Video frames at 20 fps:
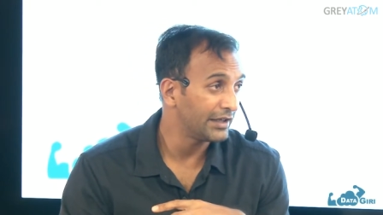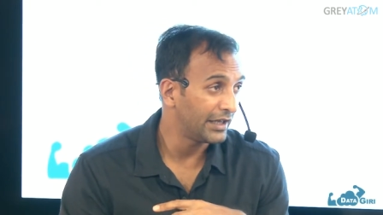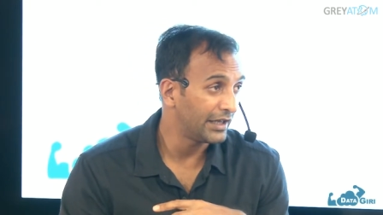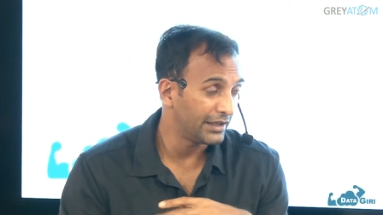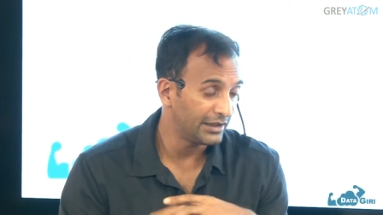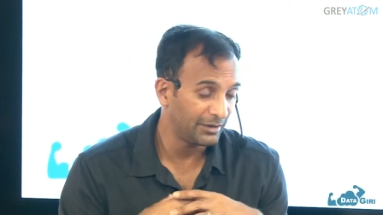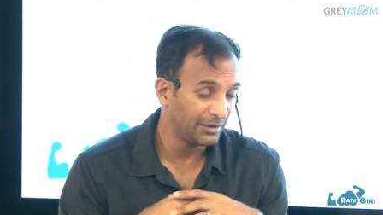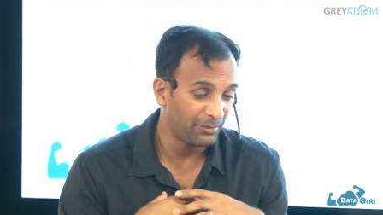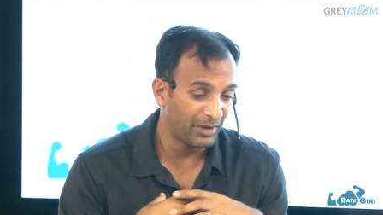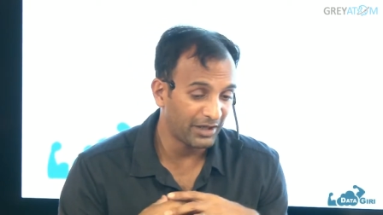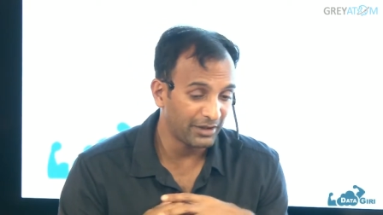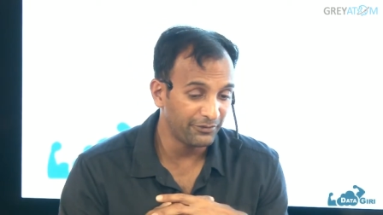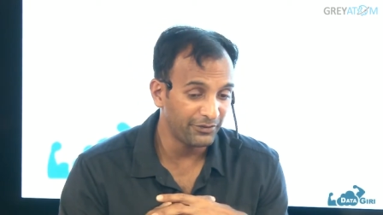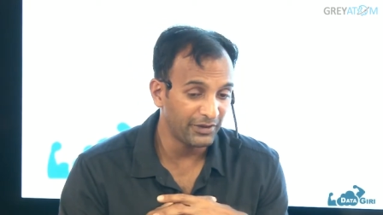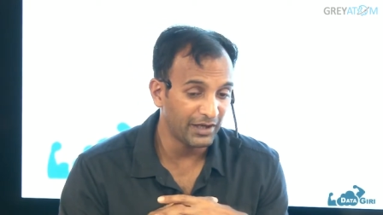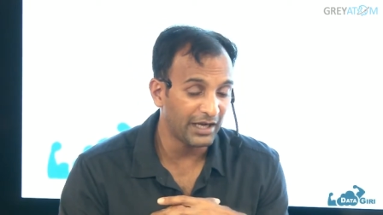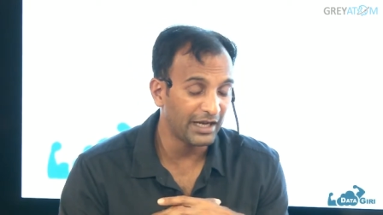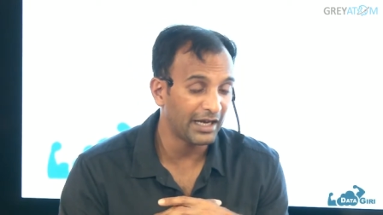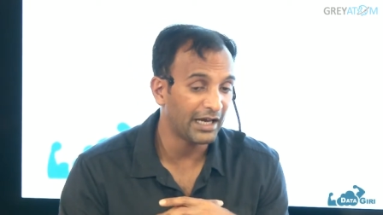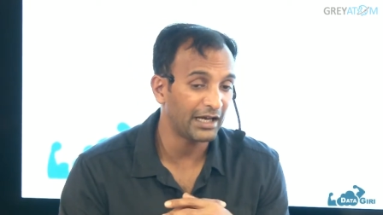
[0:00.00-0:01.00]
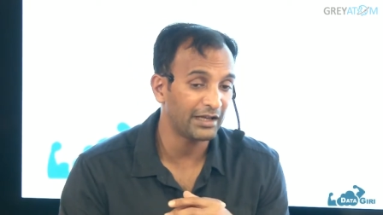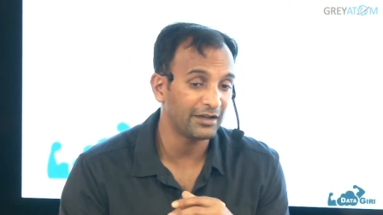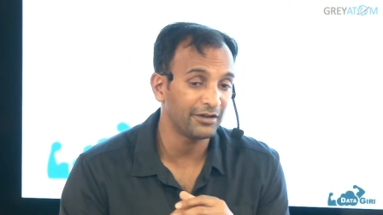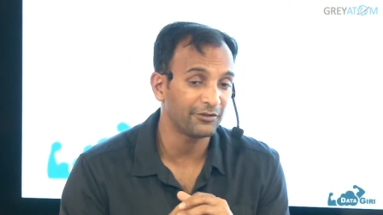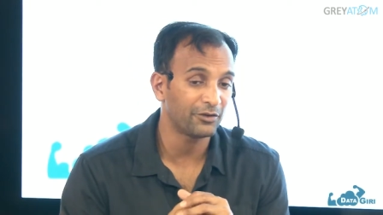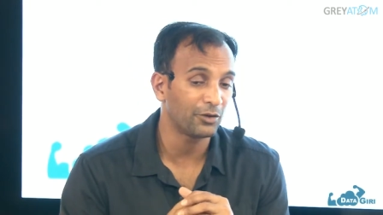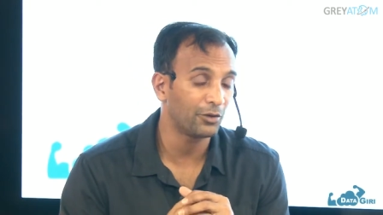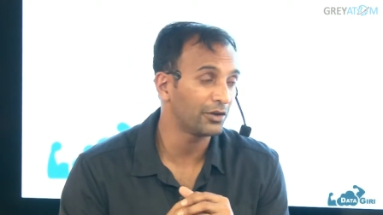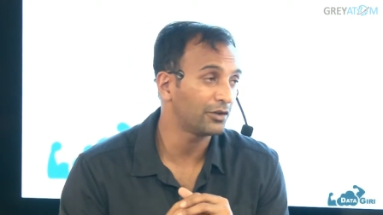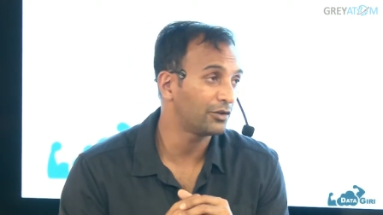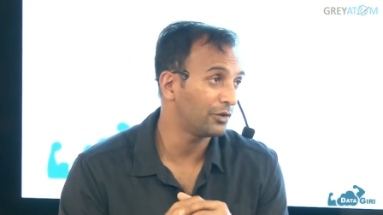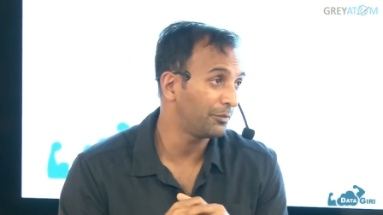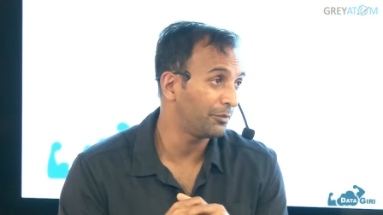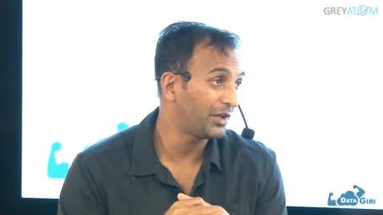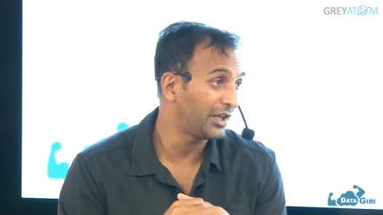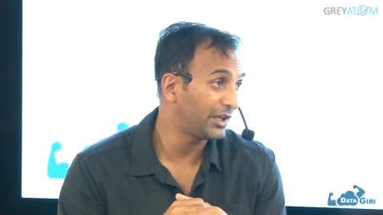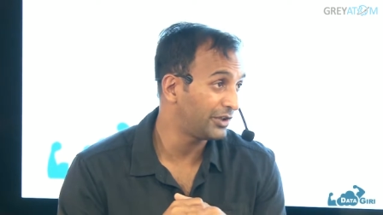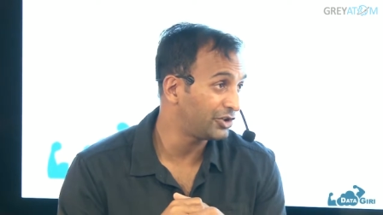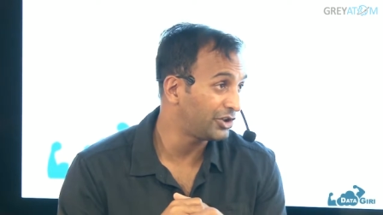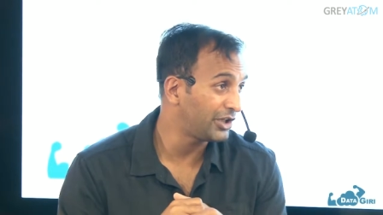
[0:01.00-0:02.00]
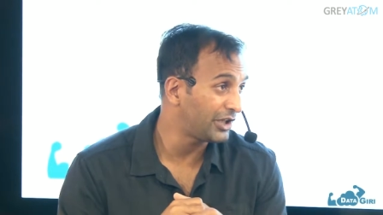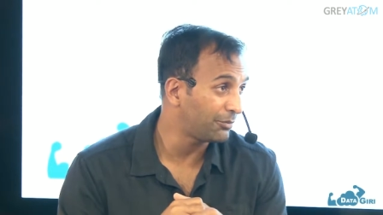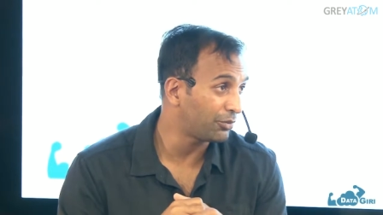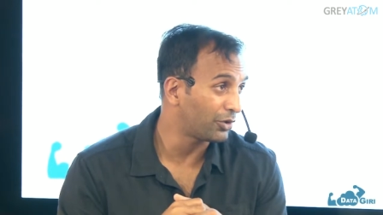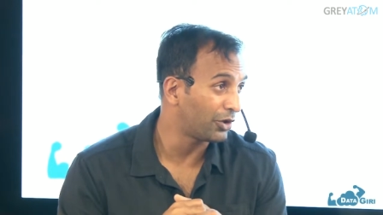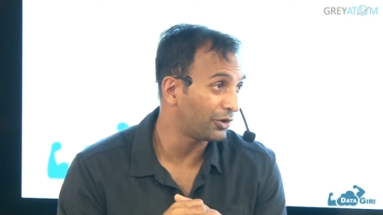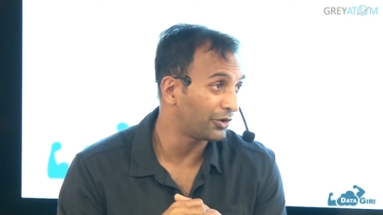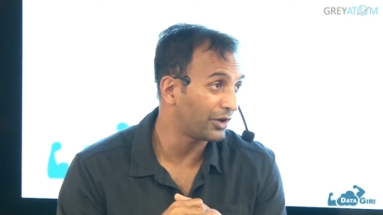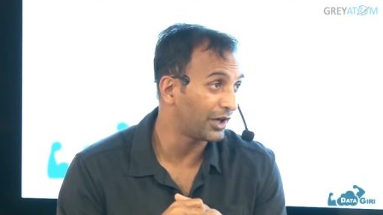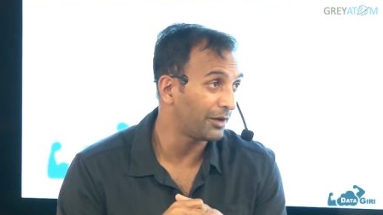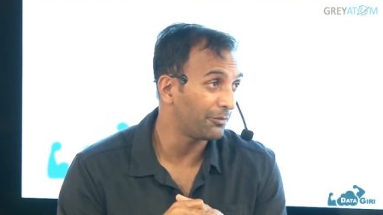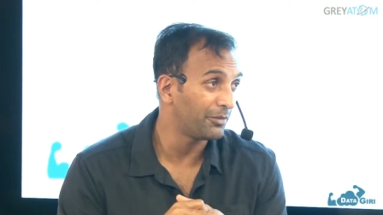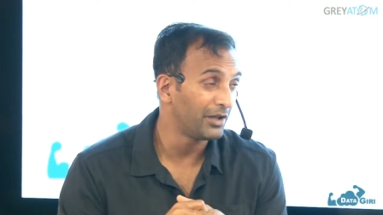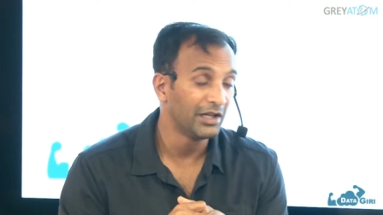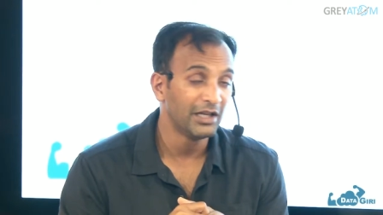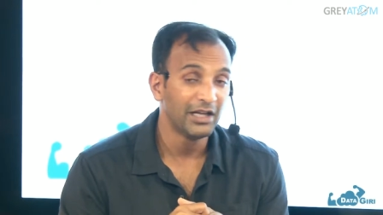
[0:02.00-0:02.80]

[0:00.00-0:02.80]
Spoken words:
and the benefit I had of going through a PhD program